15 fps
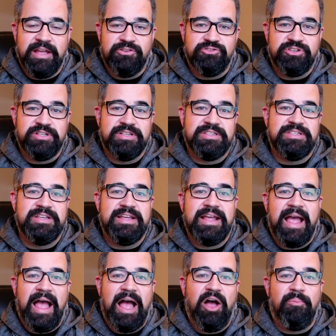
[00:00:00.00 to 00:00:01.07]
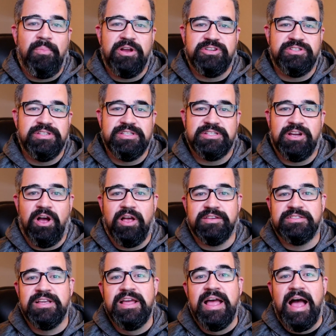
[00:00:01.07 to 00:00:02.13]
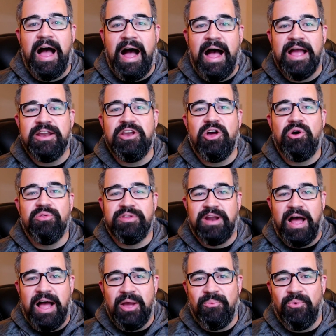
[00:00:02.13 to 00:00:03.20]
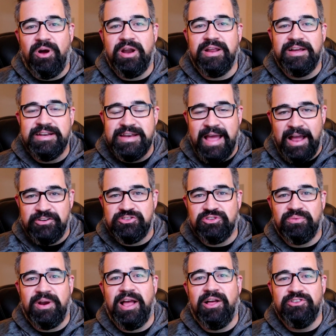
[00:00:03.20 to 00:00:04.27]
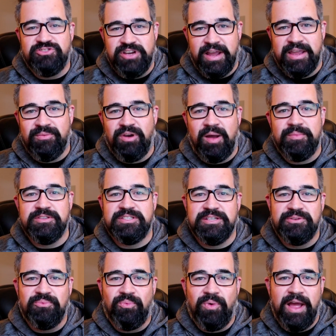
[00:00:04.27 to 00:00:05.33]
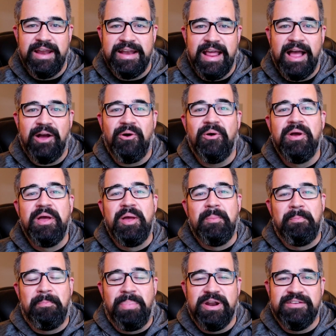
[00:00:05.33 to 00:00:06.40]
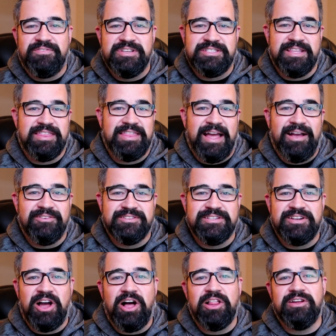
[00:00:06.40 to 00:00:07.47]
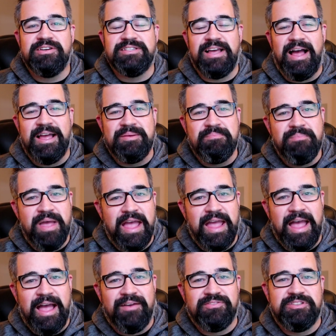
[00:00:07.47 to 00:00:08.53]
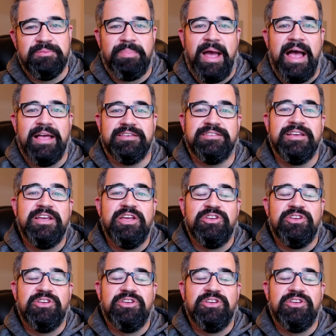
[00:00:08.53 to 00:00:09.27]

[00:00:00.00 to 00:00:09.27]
interesting to see how much these cost. I know that I want a natural Jackie Robinson right now, but if it's $1,000, I may have to pass.